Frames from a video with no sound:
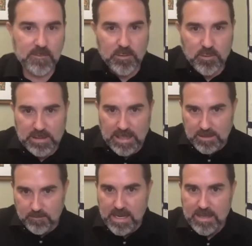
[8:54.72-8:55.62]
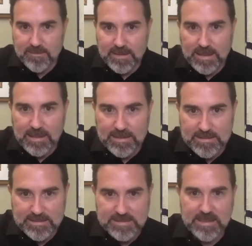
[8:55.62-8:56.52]
getting past the English
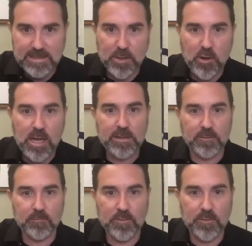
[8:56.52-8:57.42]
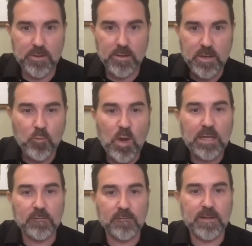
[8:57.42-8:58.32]
and seeing behind it with the way
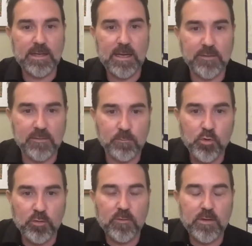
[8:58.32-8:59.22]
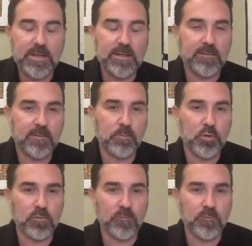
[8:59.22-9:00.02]
you've set out this book. So I think that's a beautiful